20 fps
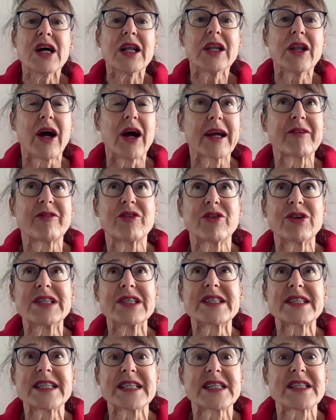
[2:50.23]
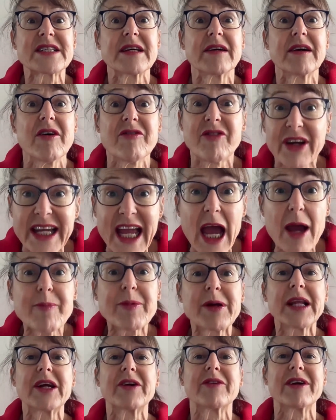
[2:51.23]
Like, for instance,
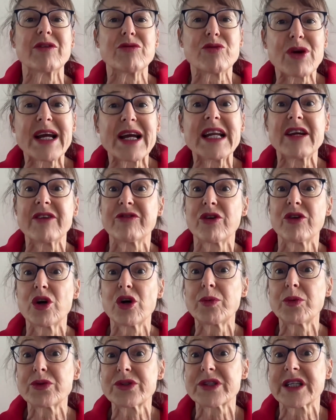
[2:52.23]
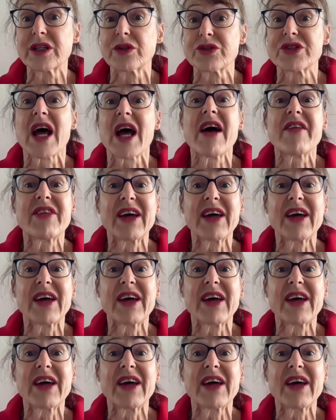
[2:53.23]
vocabulary, reading, verbal skills,